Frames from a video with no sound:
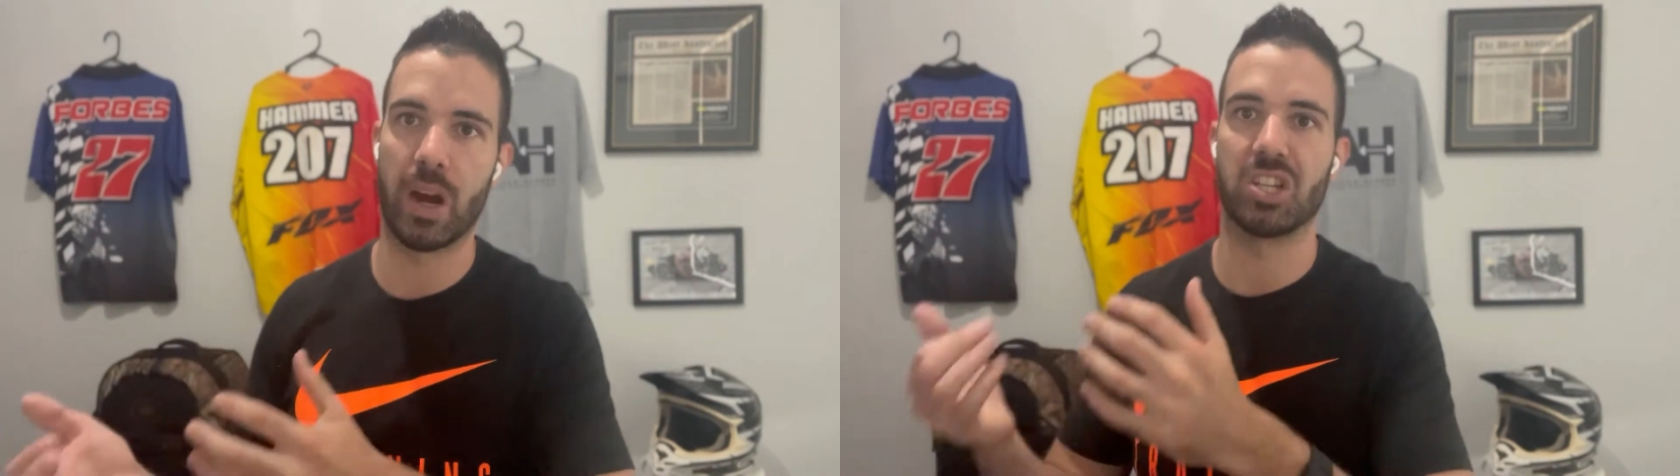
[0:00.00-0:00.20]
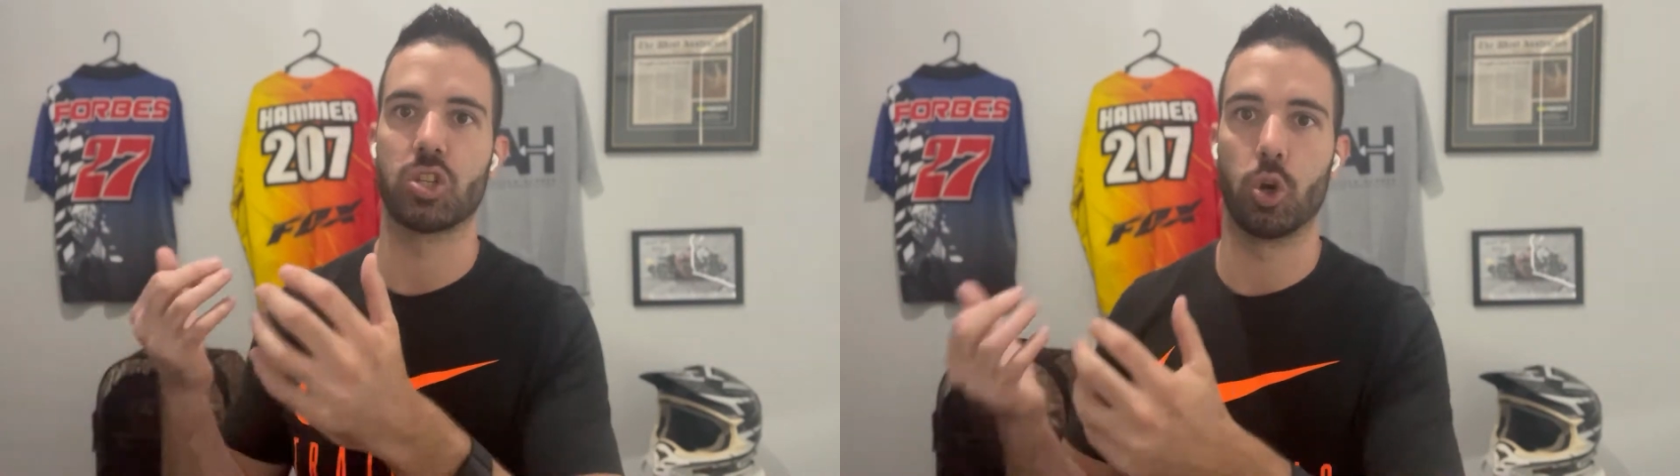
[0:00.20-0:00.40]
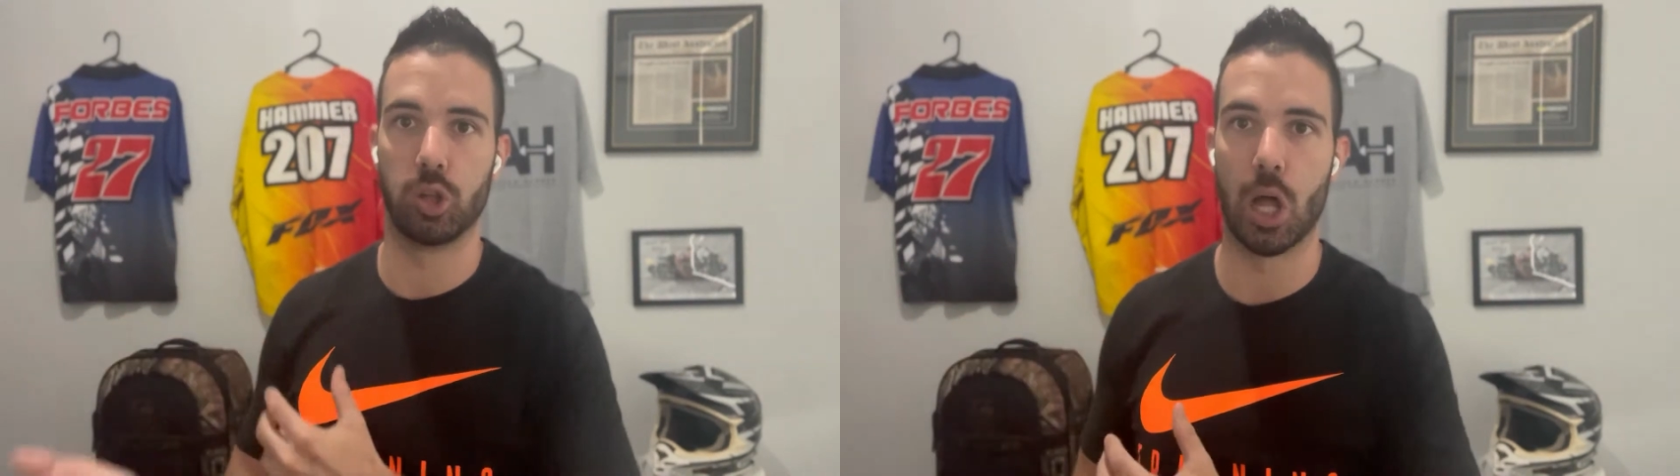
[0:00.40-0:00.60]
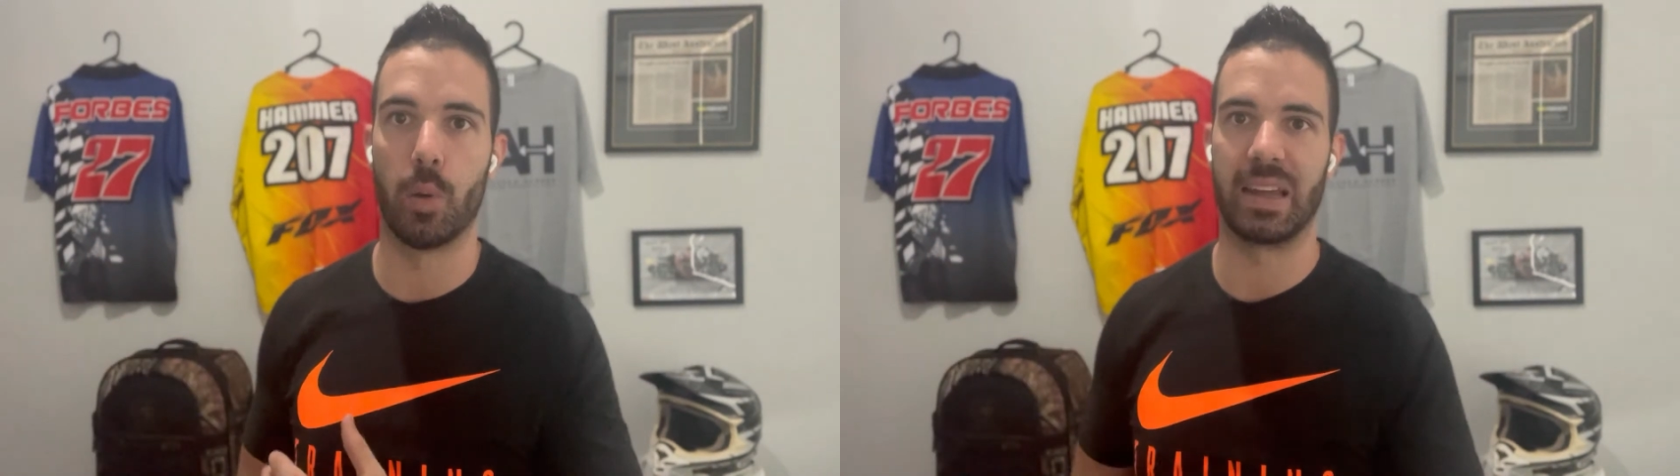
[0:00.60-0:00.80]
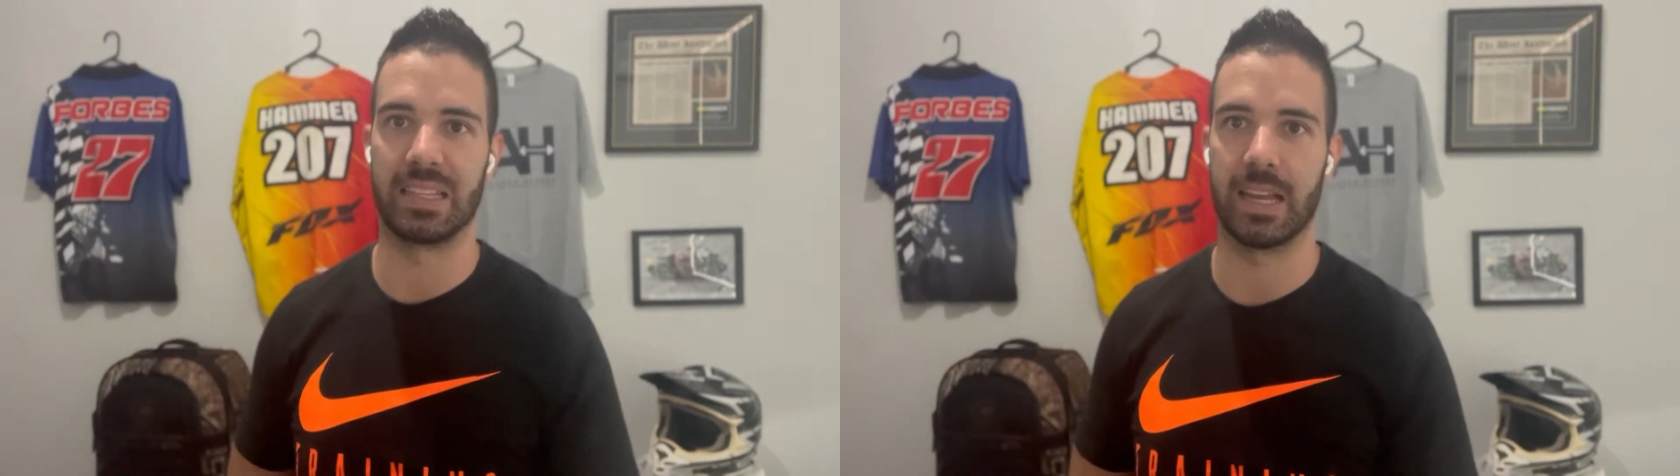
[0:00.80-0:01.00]
rest or
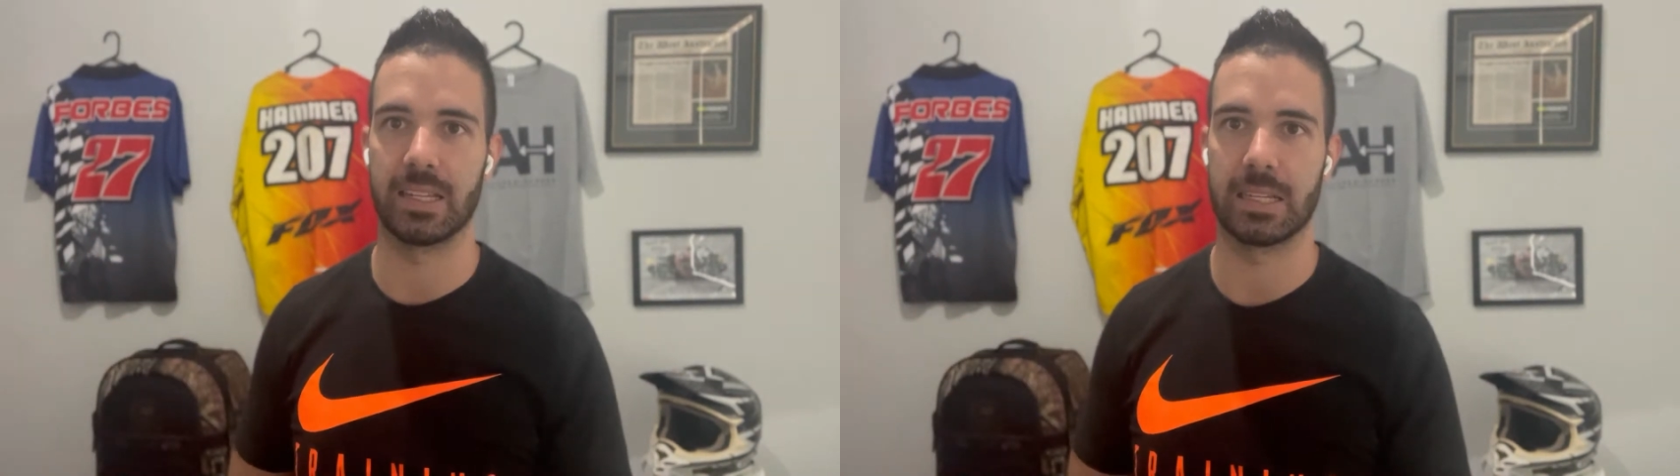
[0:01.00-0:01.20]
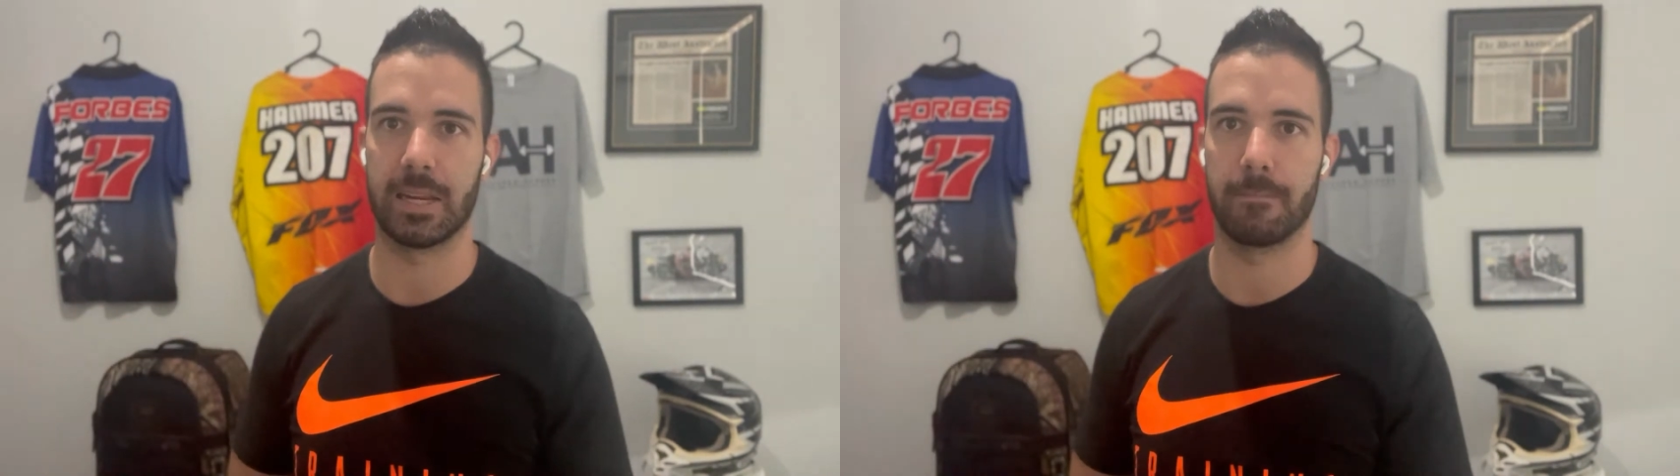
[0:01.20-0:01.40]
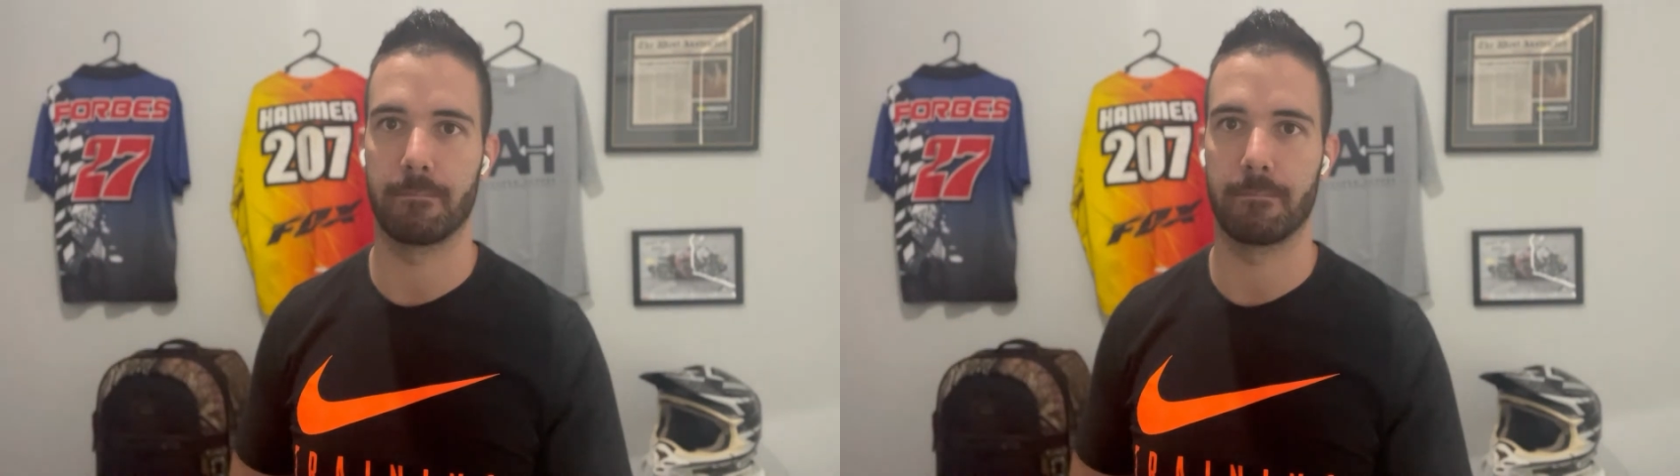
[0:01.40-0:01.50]
lower intensity.